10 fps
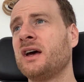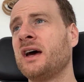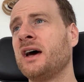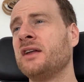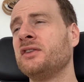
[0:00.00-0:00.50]

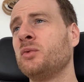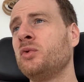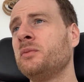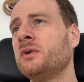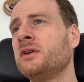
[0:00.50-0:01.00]
and the
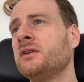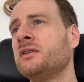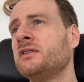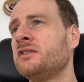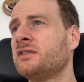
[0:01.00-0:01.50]

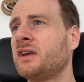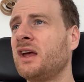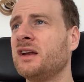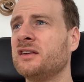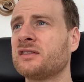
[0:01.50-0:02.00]
woman's
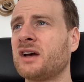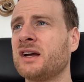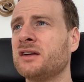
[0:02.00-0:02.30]
skin is kind